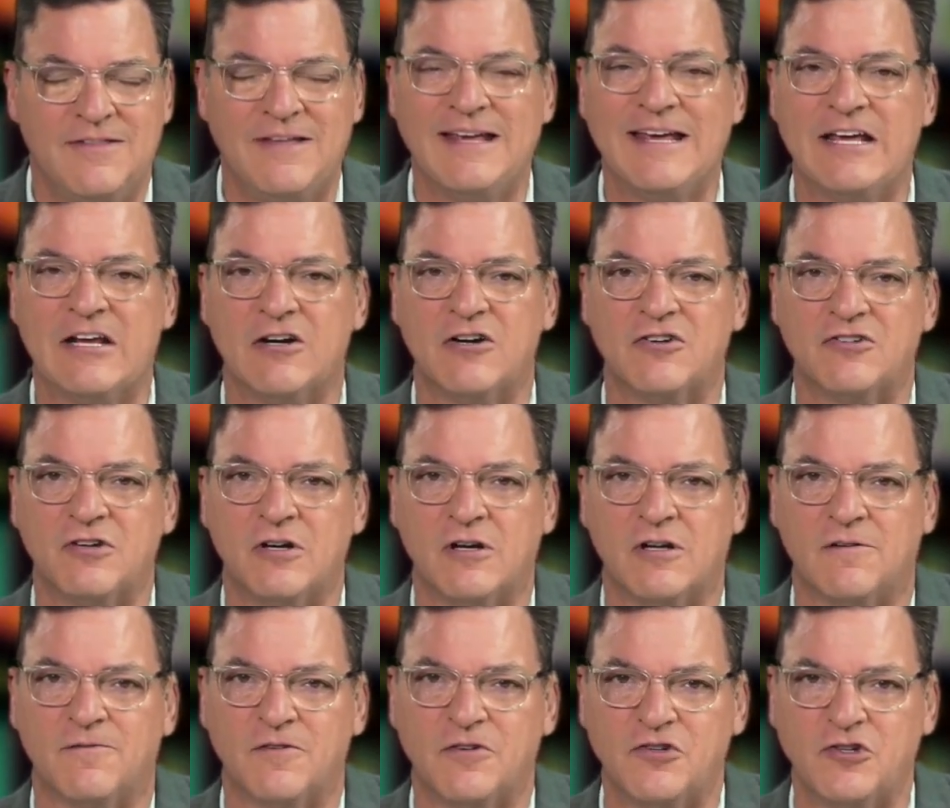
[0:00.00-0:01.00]
The inner
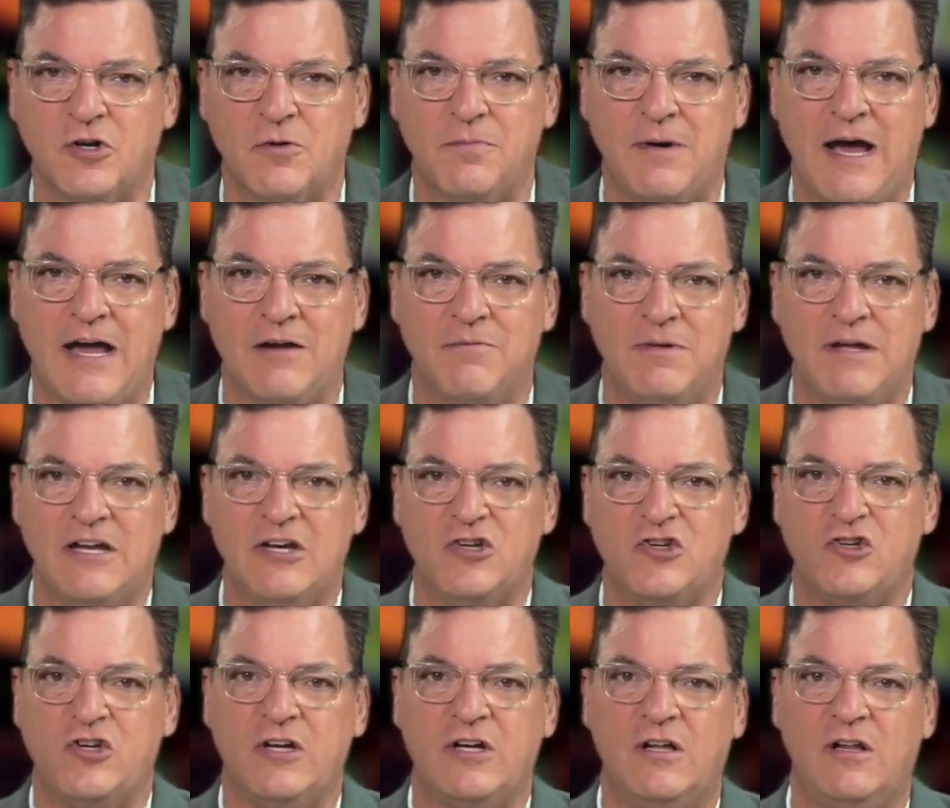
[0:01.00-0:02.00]
circle for Joe Biden, be
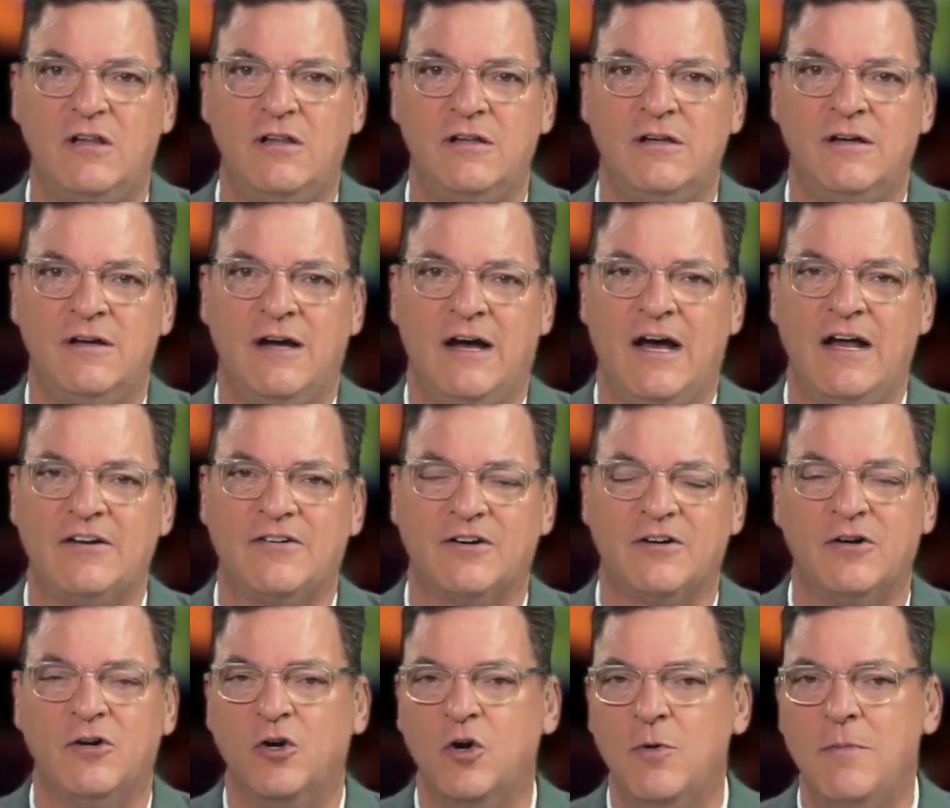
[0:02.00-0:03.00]
it Jill,
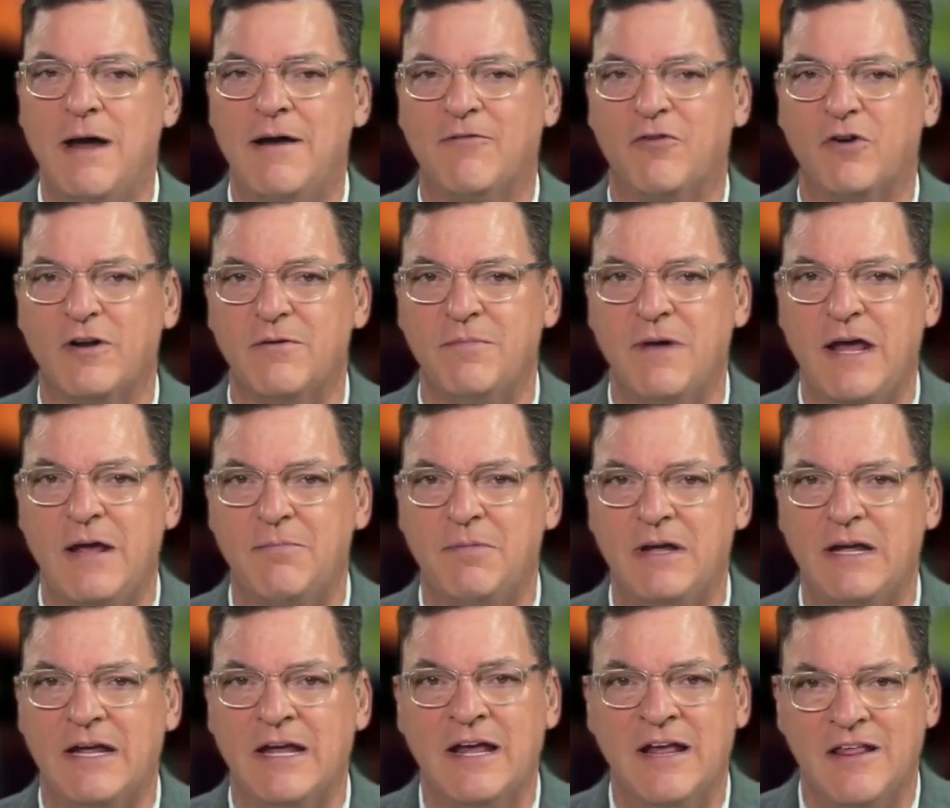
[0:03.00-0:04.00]
Hunter, whomever it may
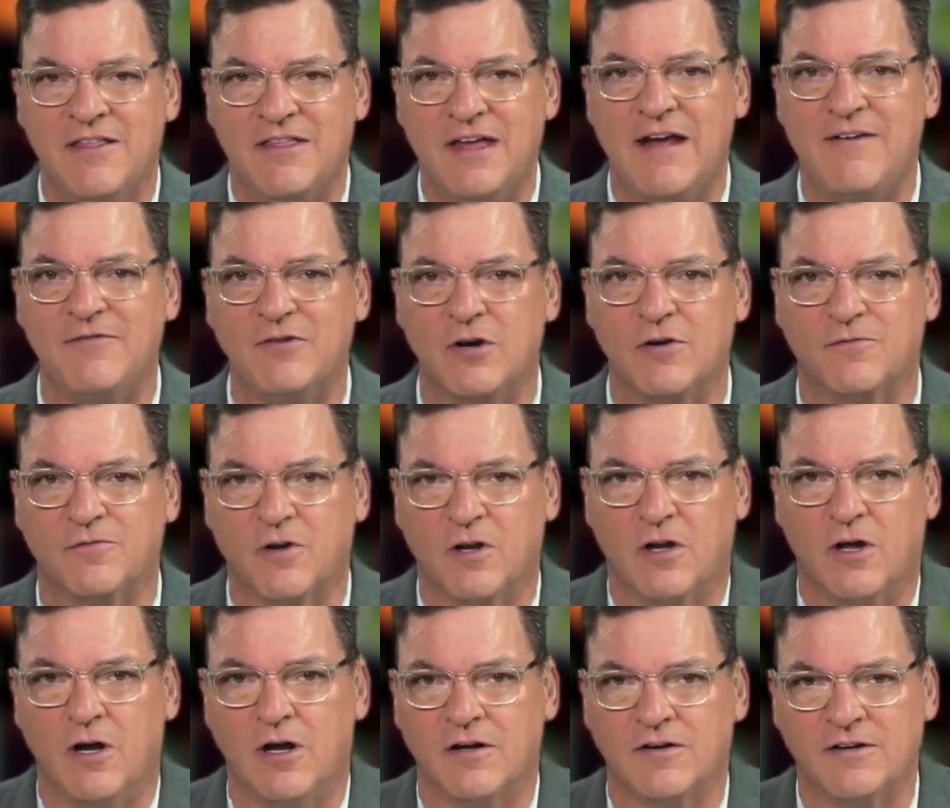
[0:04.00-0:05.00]
be, they've known for
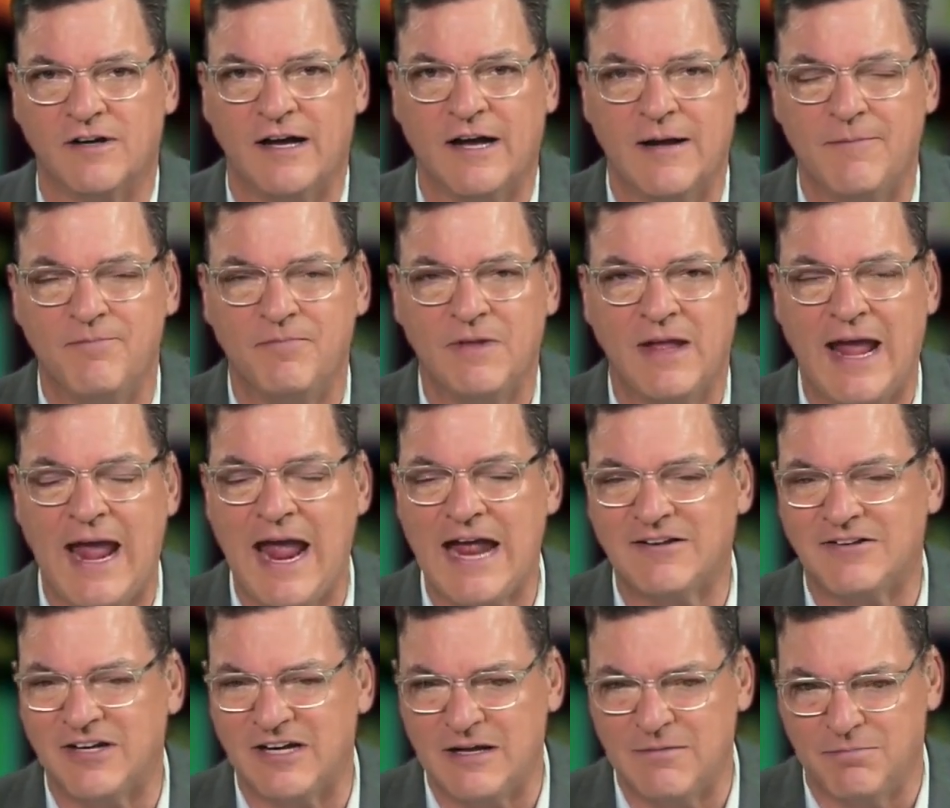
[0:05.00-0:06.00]
a long time.
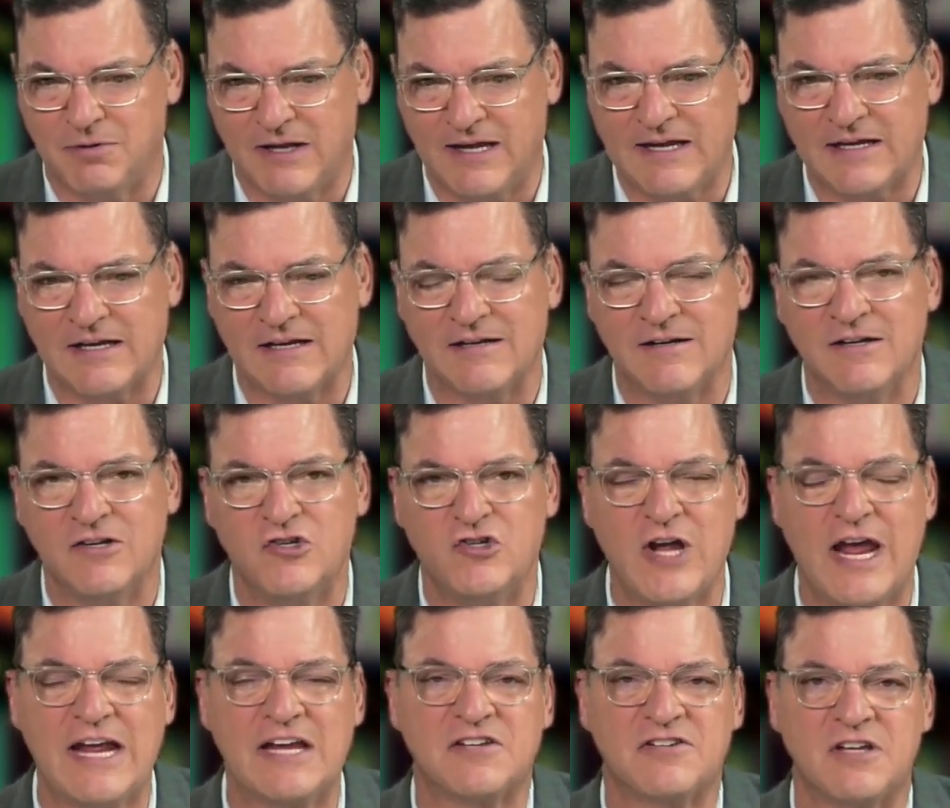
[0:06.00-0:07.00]
Antony Blinken,
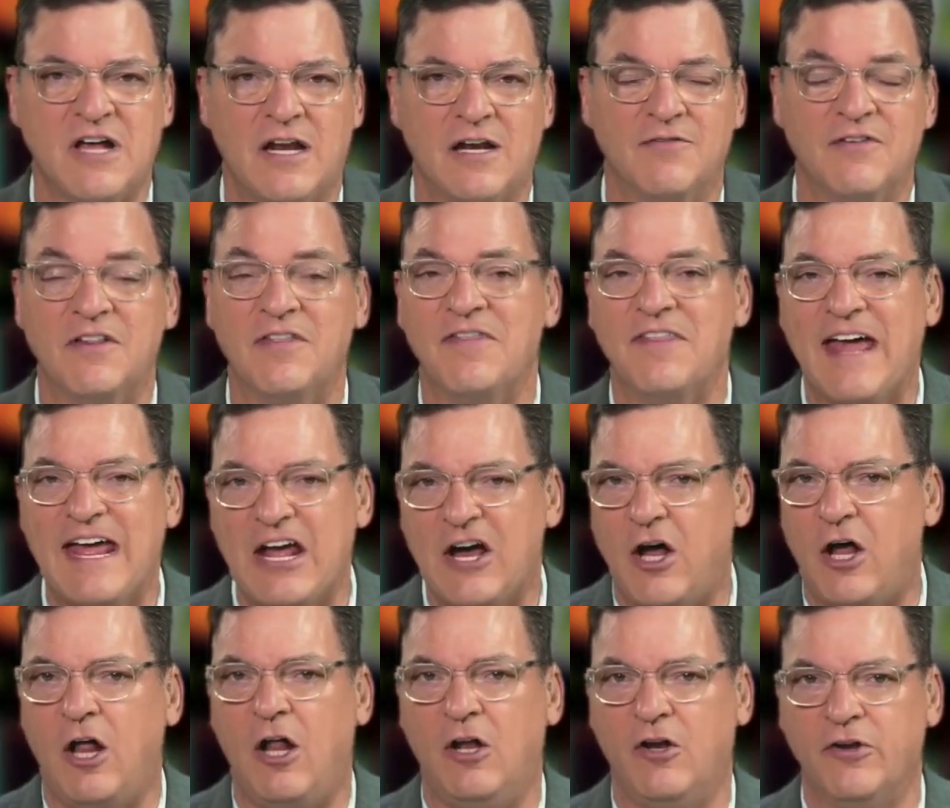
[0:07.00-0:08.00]
Jake Sullivan,
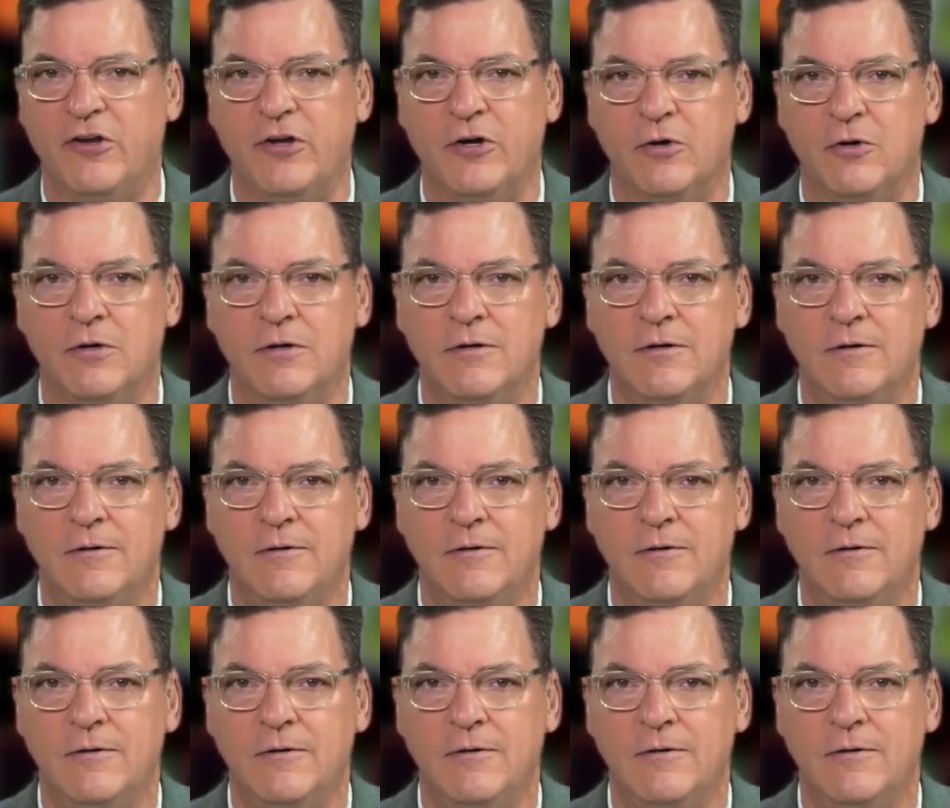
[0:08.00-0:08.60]
they all knew.